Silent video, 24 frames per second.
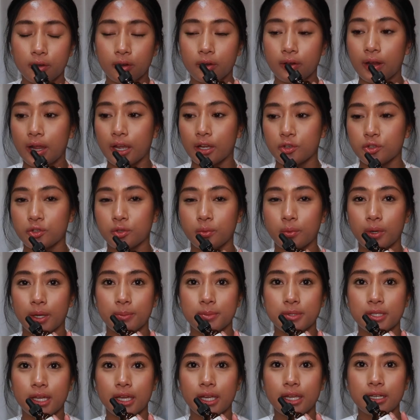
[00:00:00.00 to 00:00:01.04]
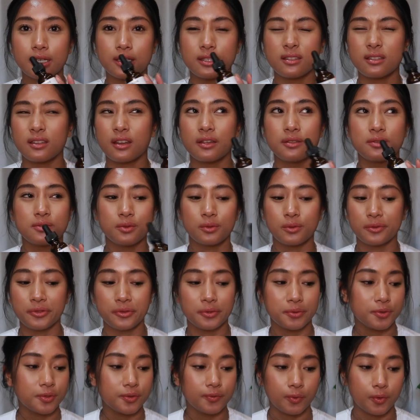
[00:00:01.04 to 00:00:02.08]
their actual website. It's not sold
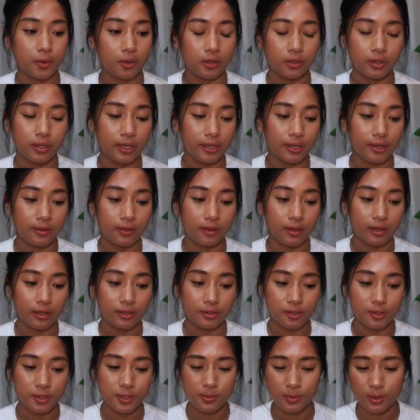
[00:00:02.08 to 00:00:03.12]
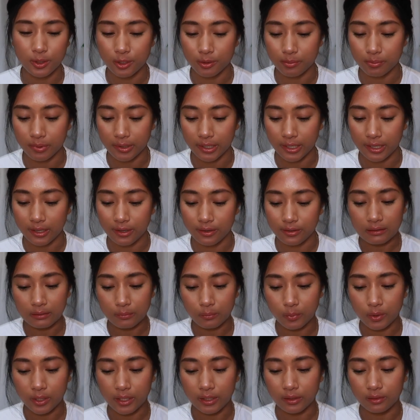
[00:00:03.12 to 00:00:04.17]
through Sephora or anything. It's a smaller brand.
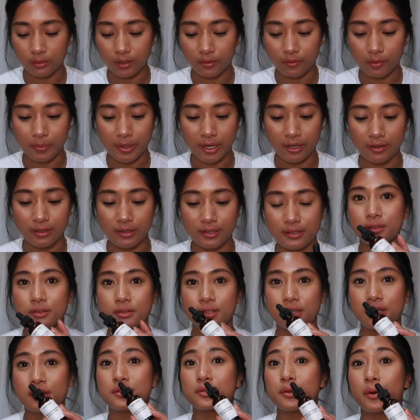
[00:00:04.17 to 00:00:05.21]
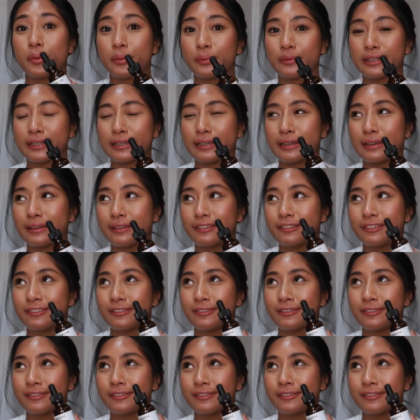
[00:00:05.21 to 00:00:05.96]
What I love about it is it's only,